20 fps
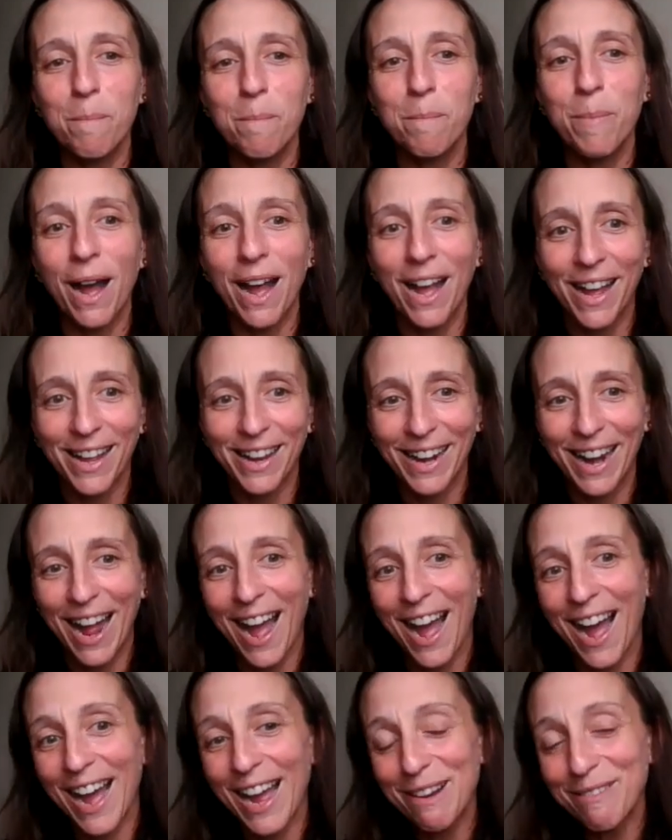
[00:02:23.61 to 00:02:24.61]
But
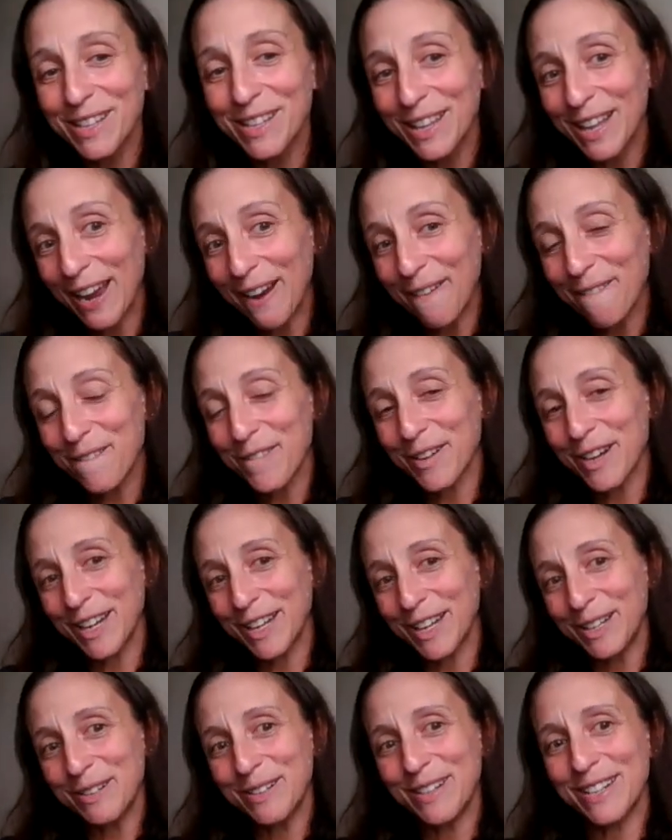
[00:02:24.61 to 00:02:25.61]
I would like for
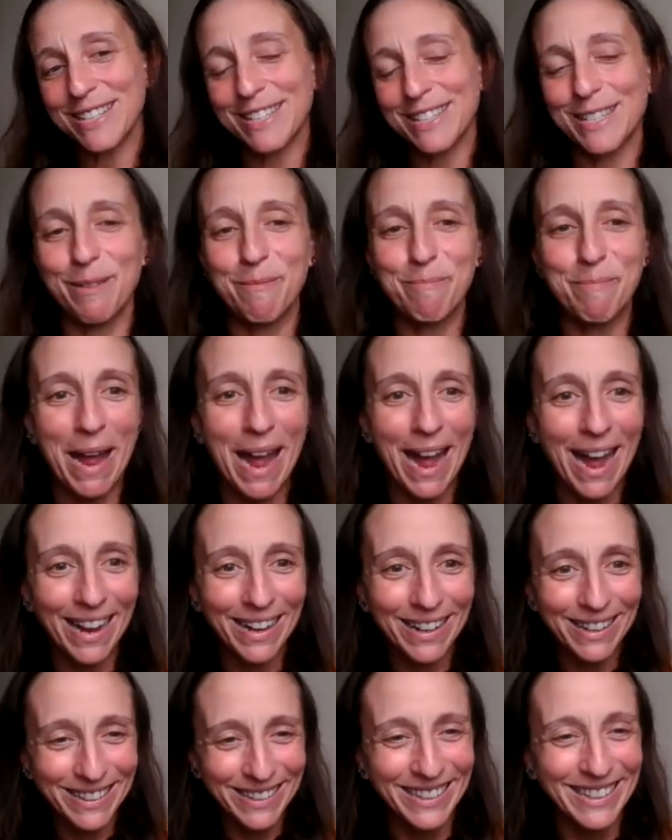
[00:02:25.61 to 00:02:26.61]
you to sit
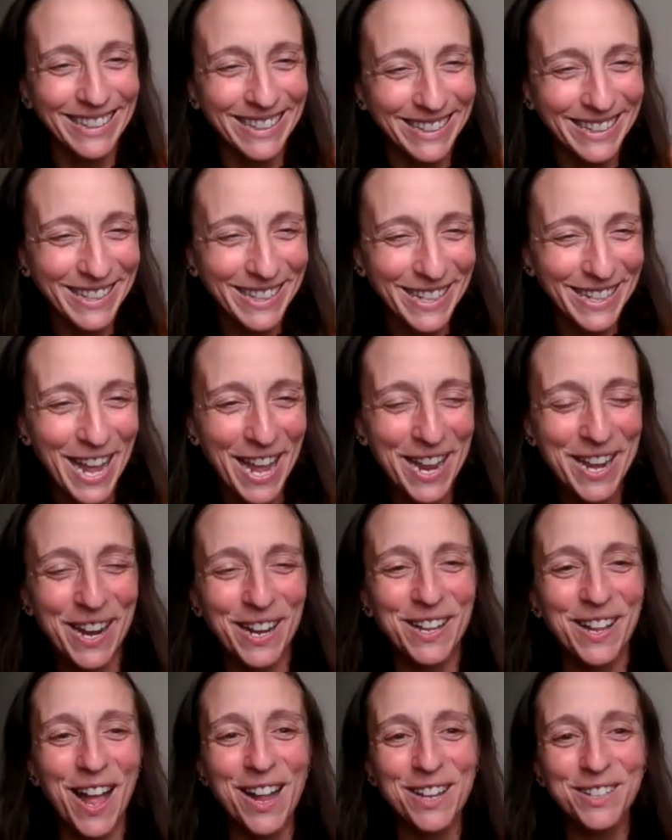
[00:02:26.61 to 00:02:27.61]
back, and
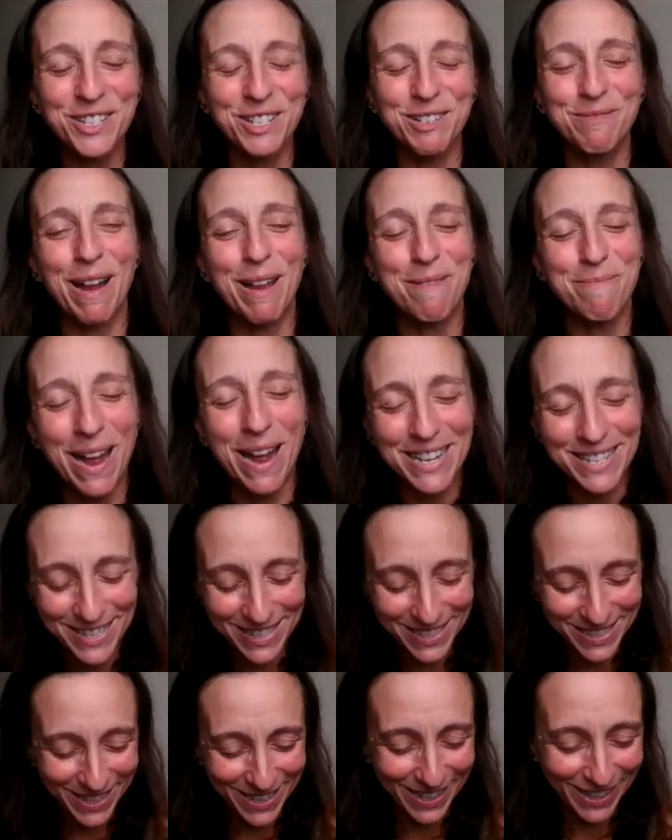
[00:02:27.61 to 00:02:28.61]
I'll do my
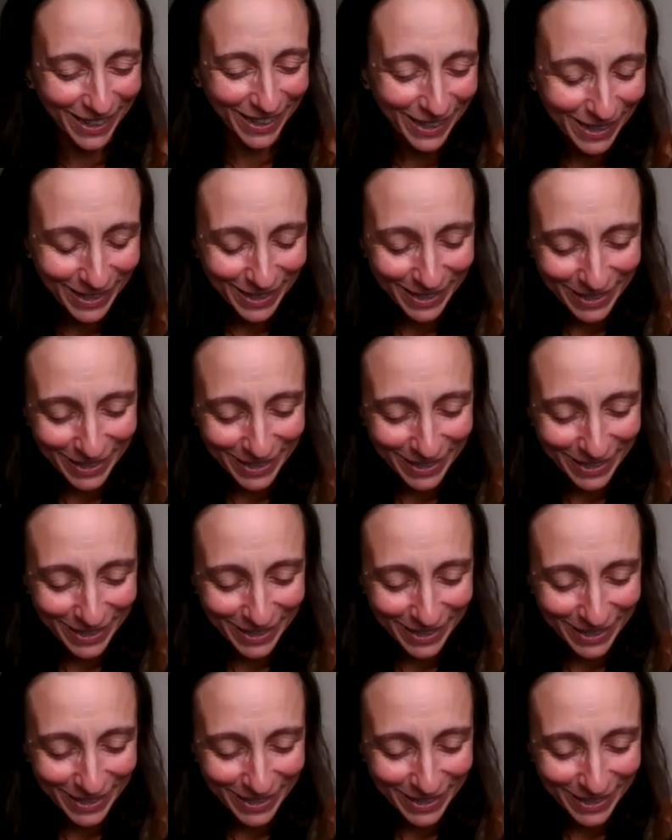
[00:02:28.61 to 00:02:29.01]
best to